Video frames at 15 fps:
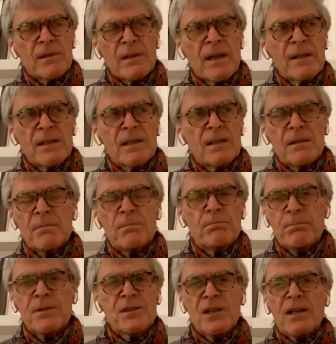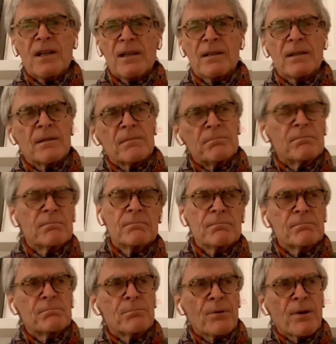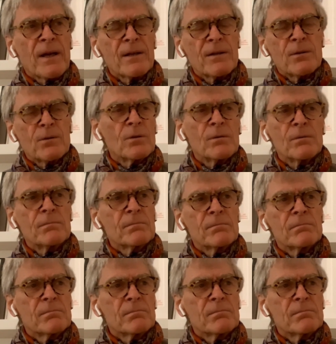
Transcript: any particular brand or